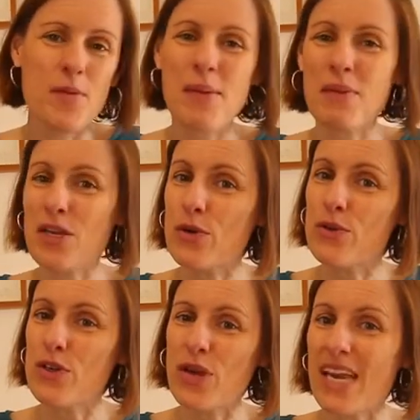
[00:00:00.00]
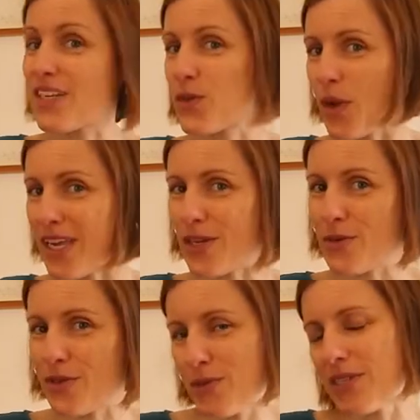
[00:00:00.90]
Or maybe you'll do each week,
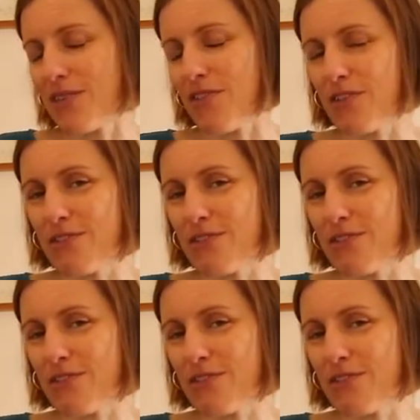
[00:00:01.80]
you'll do a different